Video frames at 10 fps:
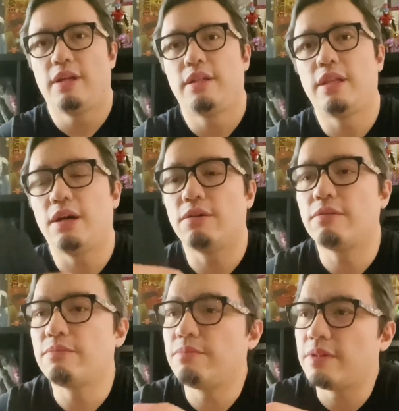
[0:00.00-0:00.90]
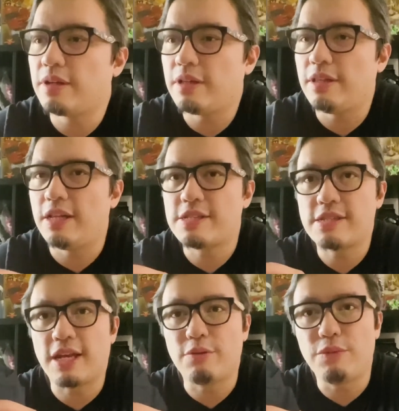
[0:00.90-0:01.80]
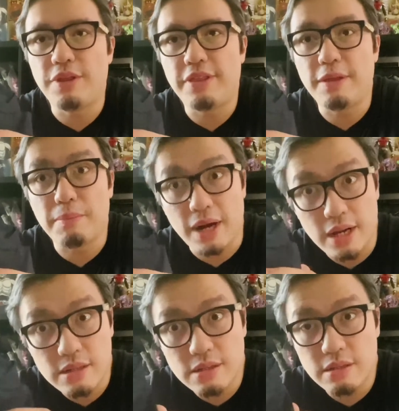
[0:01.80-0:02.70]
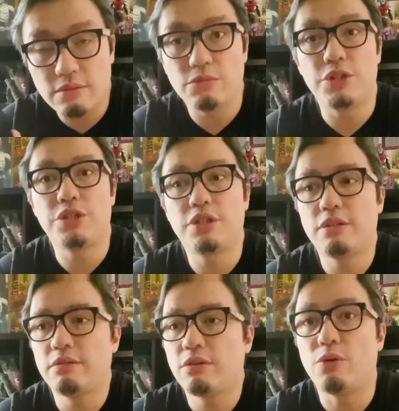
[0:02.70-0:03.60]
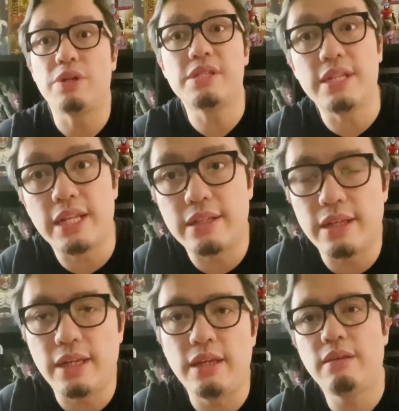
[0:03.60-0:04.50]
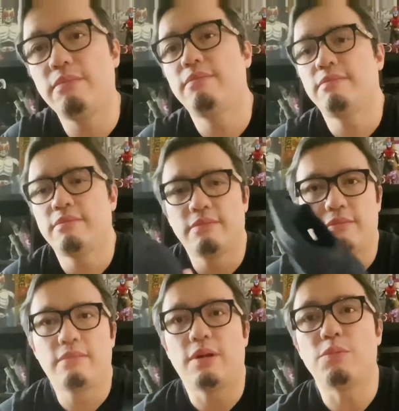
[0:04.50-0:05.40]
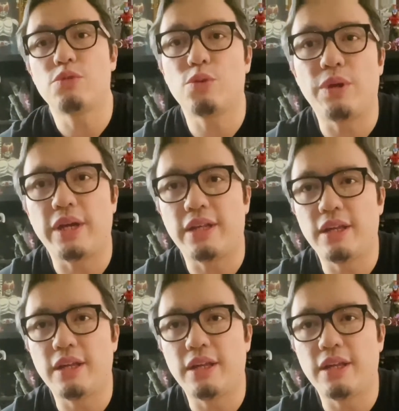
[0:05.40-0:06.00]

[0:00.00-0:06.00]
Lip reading: Now, let's start with the mask, which coincidentally, I'm also wearing Under